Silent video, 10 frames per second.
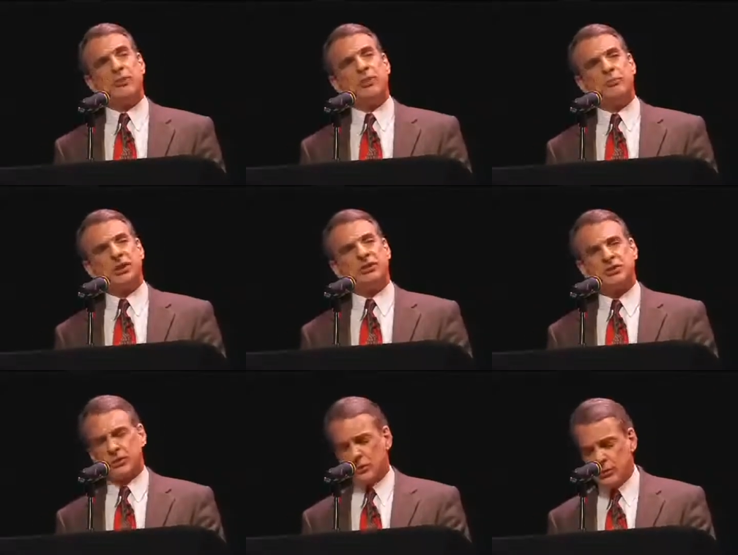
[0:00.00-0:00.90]
but it would
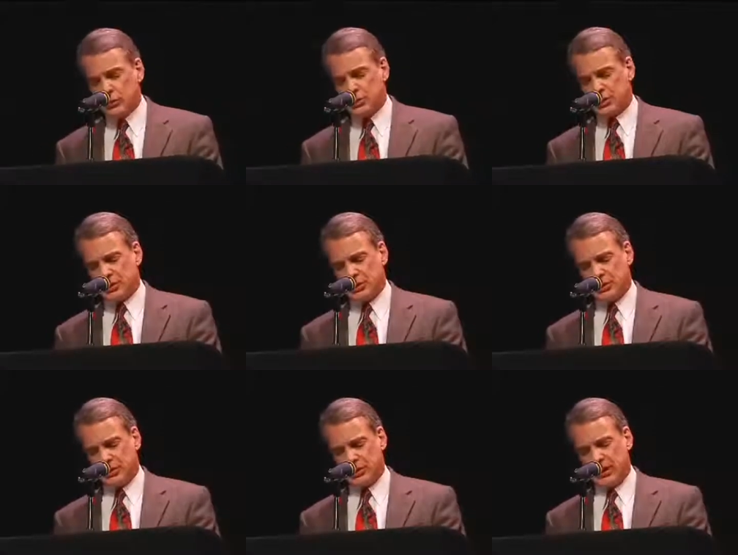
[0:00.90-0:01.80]
be a
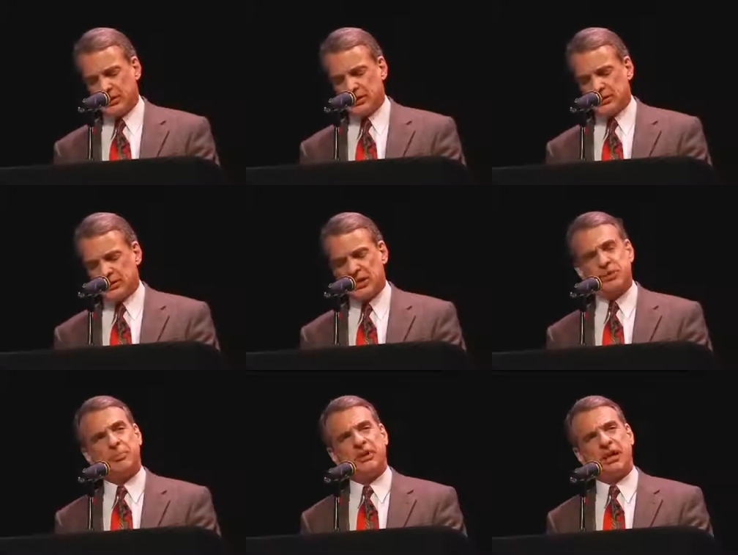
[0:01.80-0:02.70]
delusion to think that
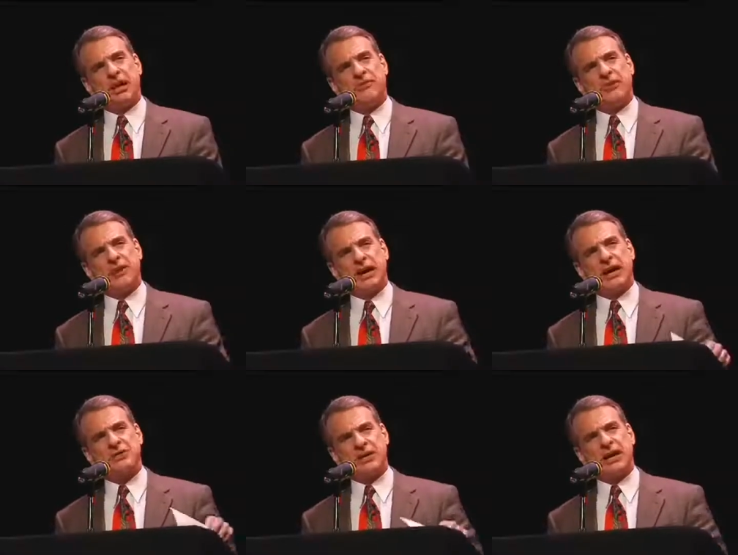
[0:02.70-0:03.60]
such behavior
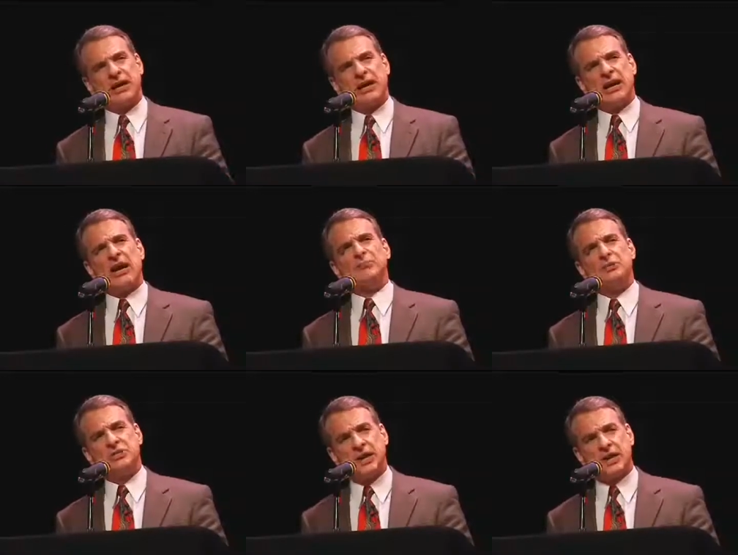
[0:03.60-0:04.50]
has any
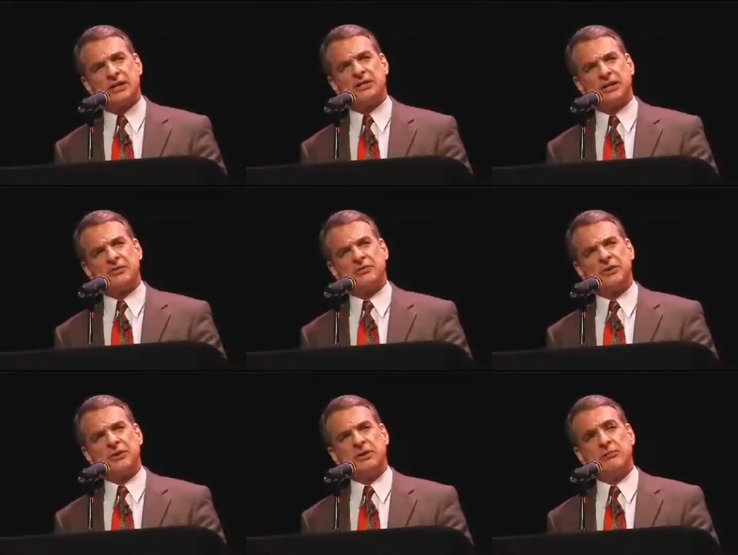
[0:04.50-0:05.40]

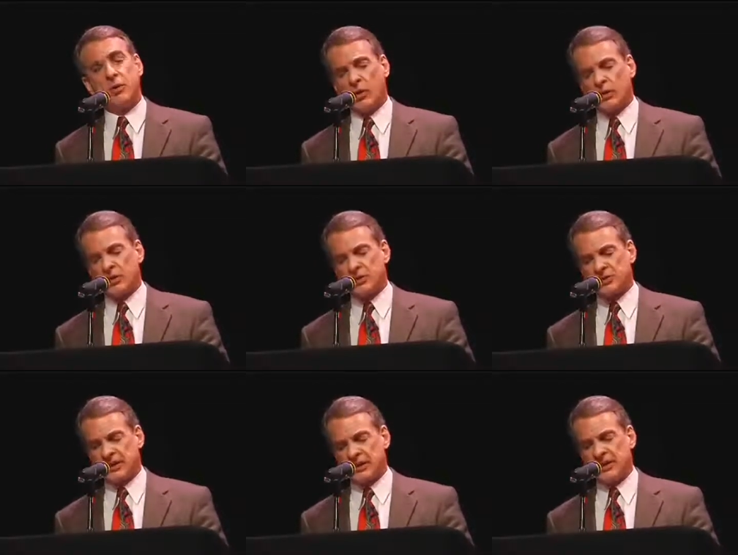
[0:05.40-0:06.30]
objective
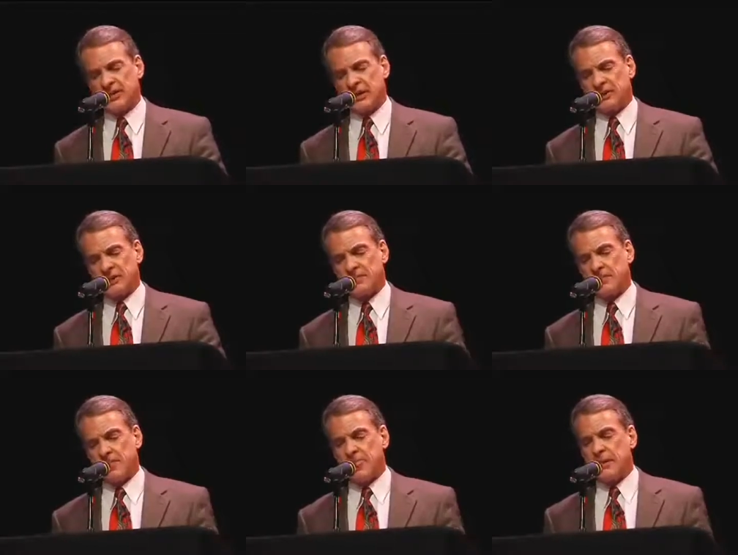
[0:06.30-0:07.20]
moral
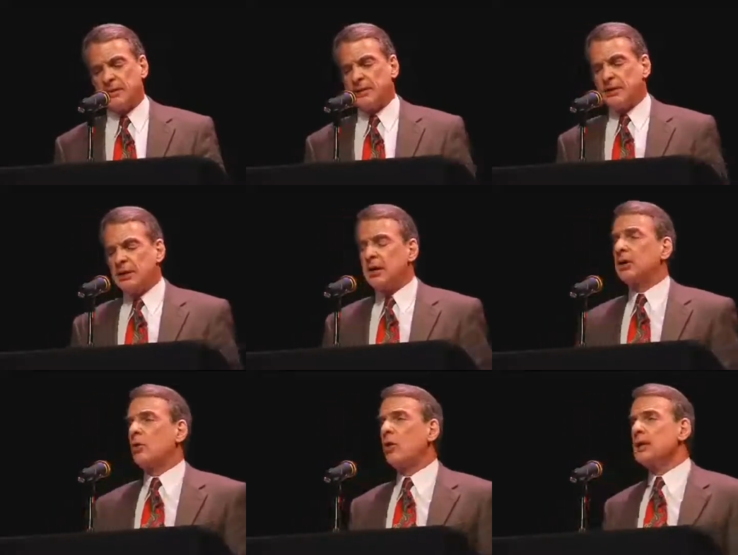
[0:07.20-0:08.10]
significance.
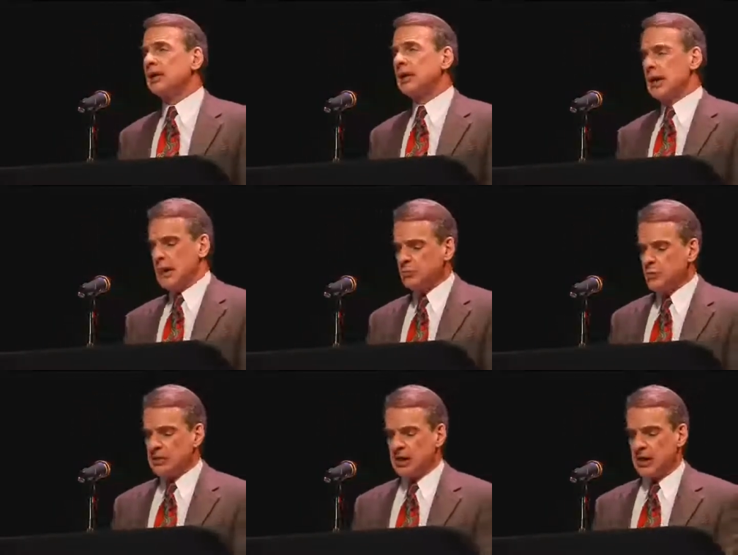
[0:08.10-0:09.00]
Accordingly,
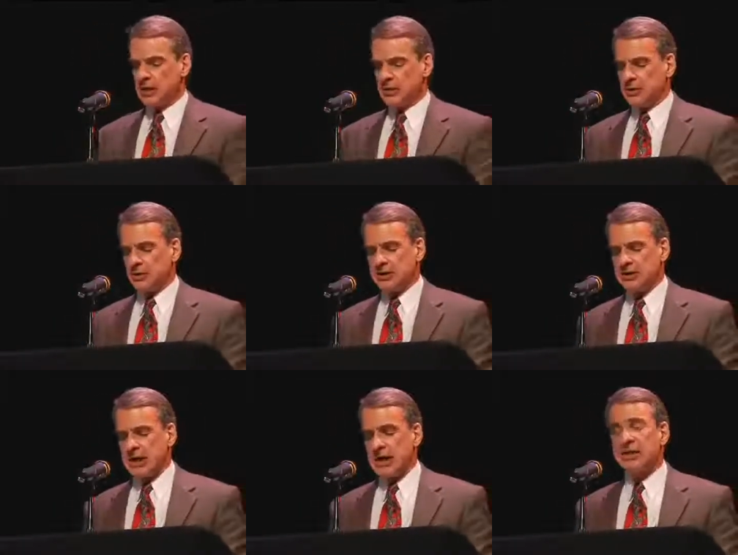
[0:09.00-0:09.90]
I'm going to argue
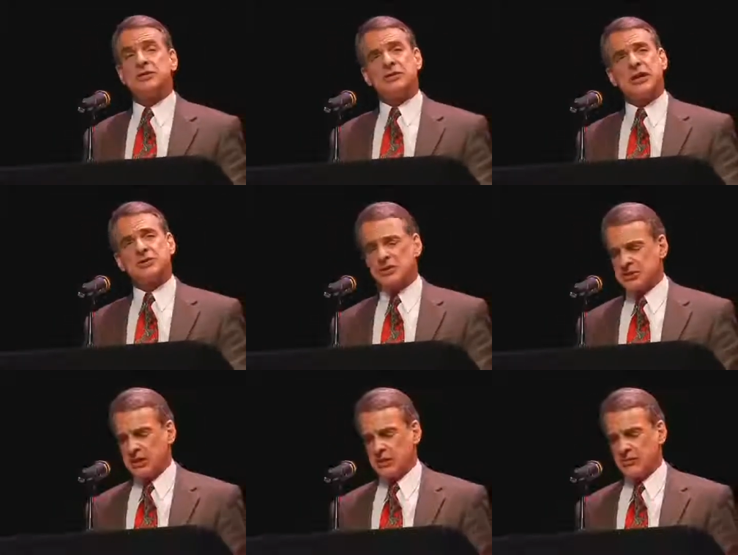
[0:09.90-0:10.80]
that God is
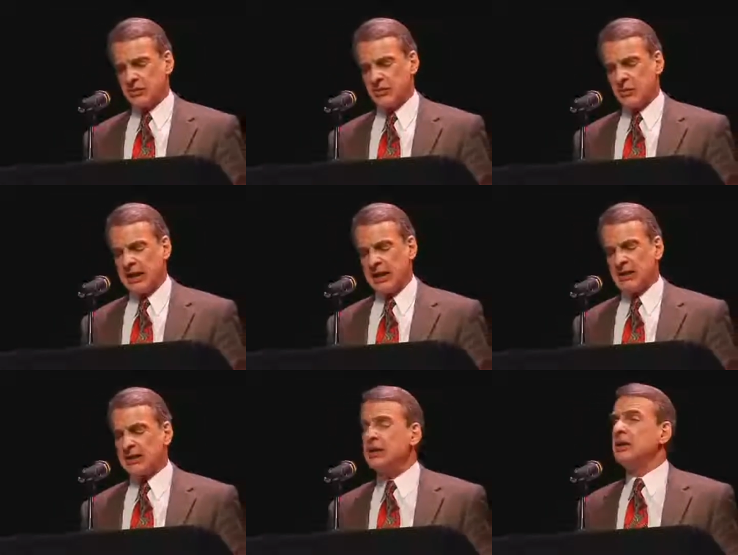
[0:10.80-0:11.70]
necessary for
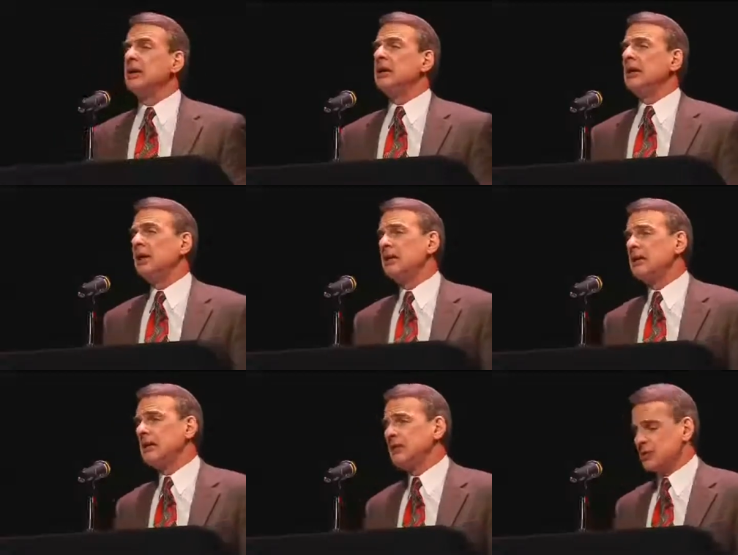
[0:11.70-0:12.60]
morality
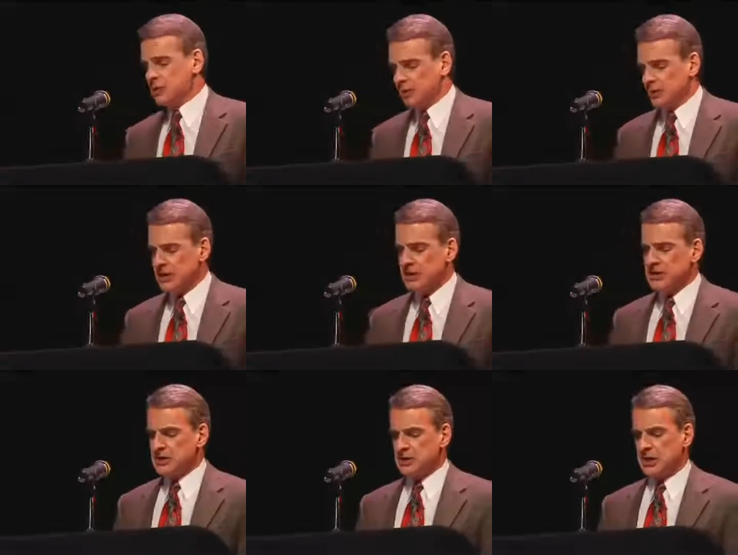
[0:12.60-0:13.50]
in at least
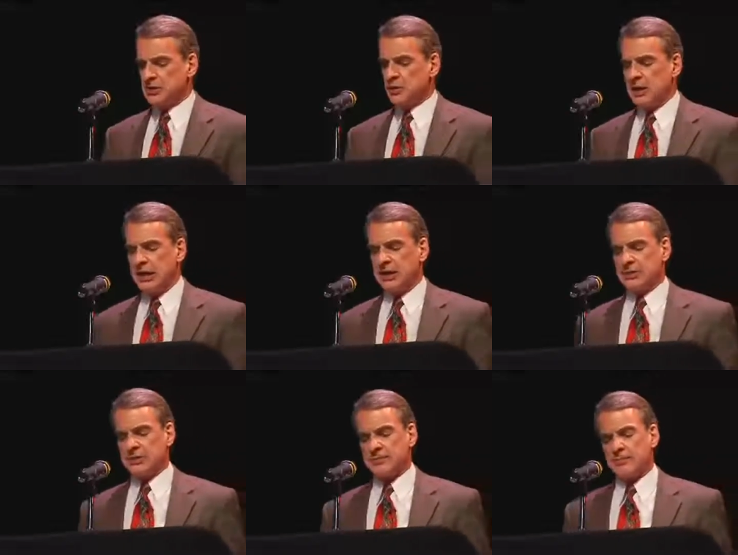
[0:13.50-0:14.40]
three distinct
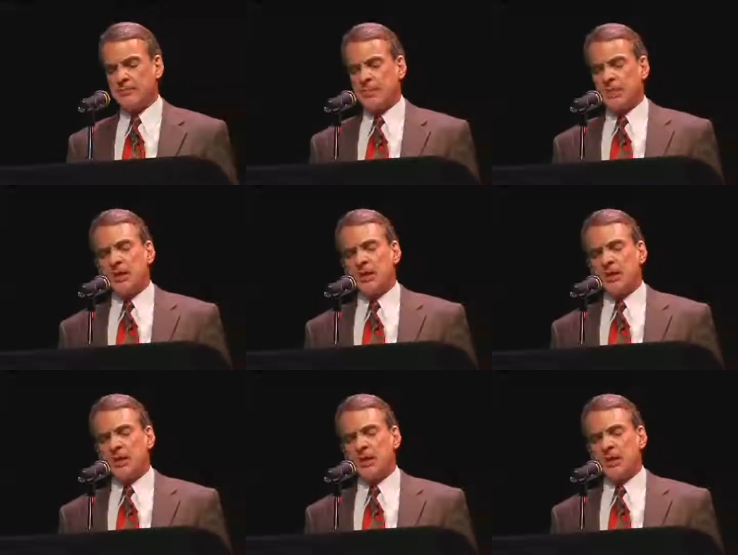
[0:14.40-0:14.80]
ways.